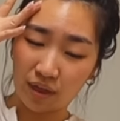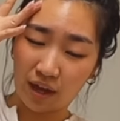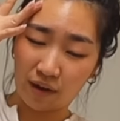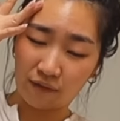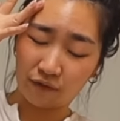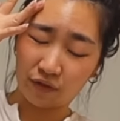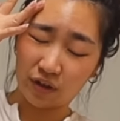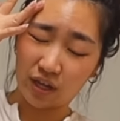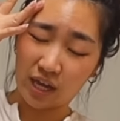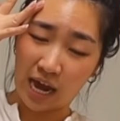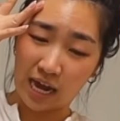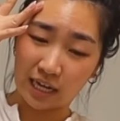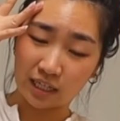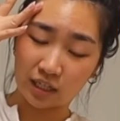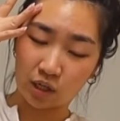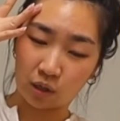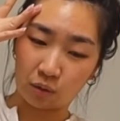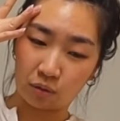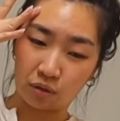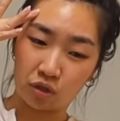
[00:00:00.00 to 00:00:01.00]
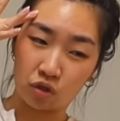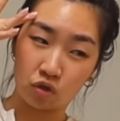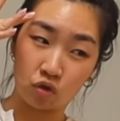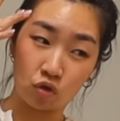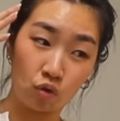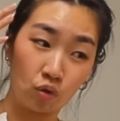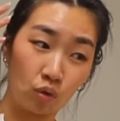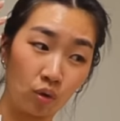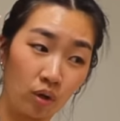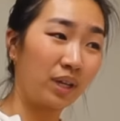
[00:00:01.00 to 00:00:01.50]
that fiasco
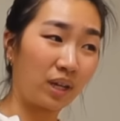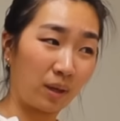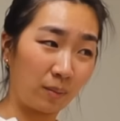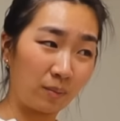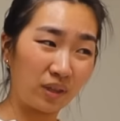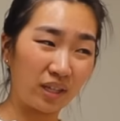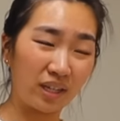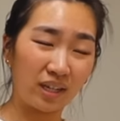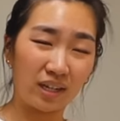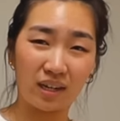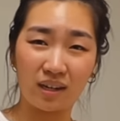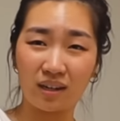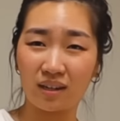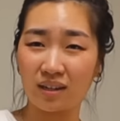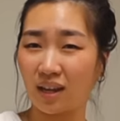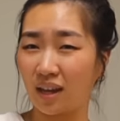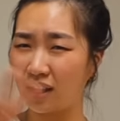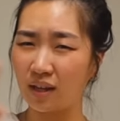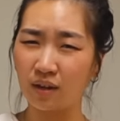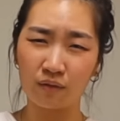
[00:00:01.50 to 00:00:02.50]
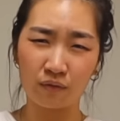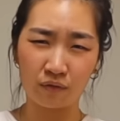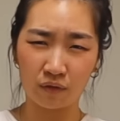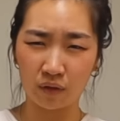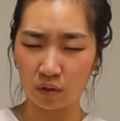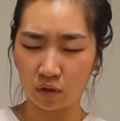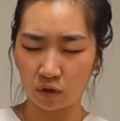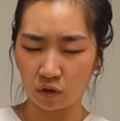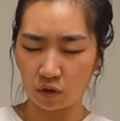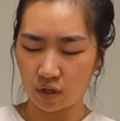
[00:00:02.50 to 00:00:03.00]
to be completed in
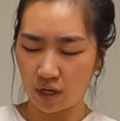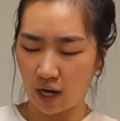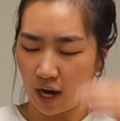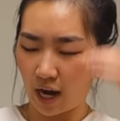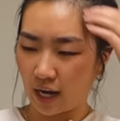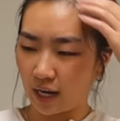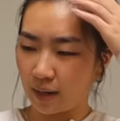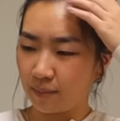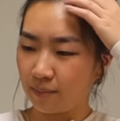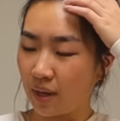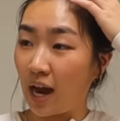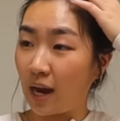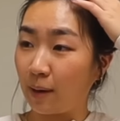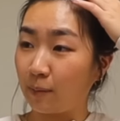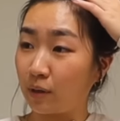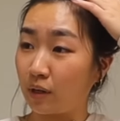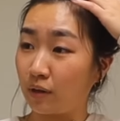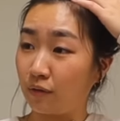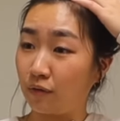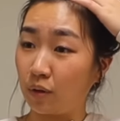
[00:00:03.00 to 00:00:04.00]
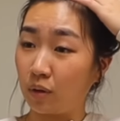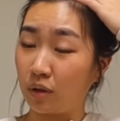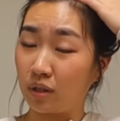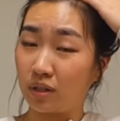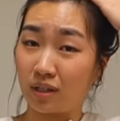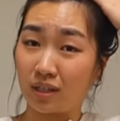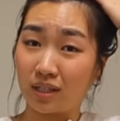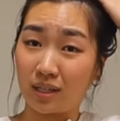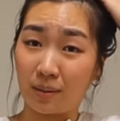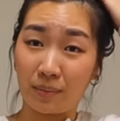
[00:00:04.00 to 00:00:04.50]
future time, I'm gonna
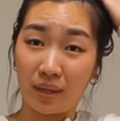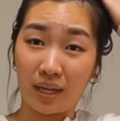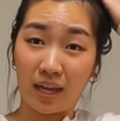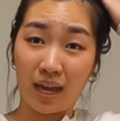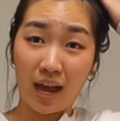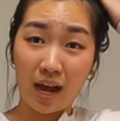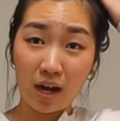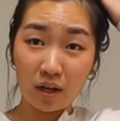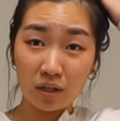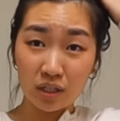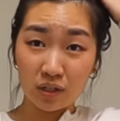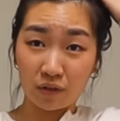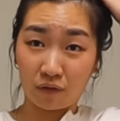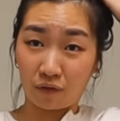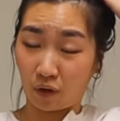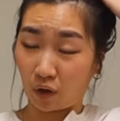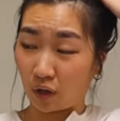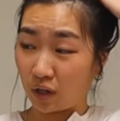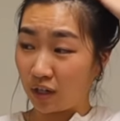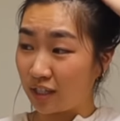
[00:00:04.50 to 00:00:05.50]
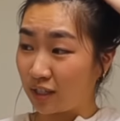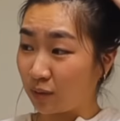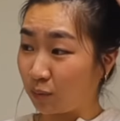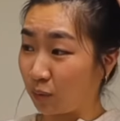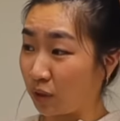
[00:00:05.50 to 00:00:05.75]
focus on something else first,